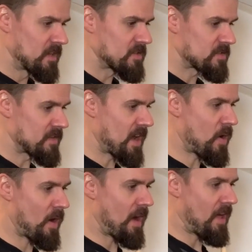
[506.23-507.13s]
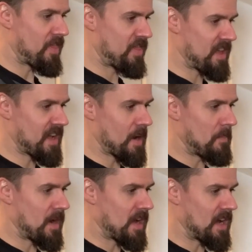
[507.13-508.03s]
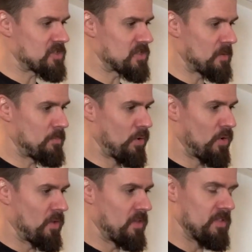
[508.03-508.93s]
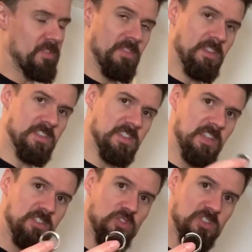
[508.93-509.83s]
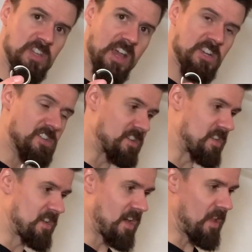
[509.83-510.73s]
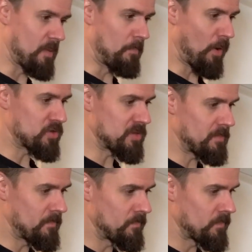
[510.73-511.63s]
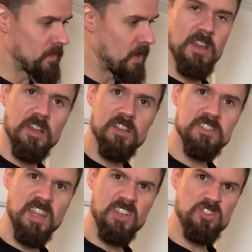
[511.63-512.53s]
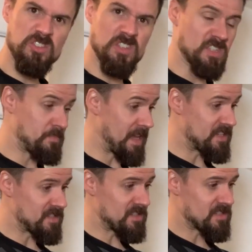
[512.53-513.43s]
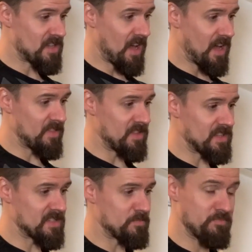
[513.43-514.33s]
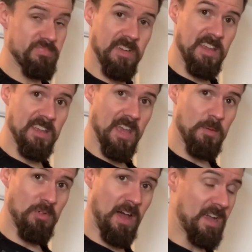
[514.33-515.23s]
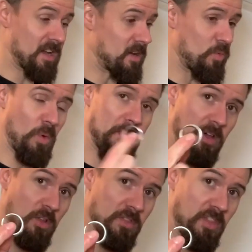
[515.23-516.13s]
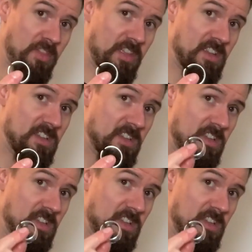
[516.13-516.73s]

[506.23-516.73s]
So now I think I might actually put this little section at the bottom, because then just the spacers and this brake cable hanger will be on the thinner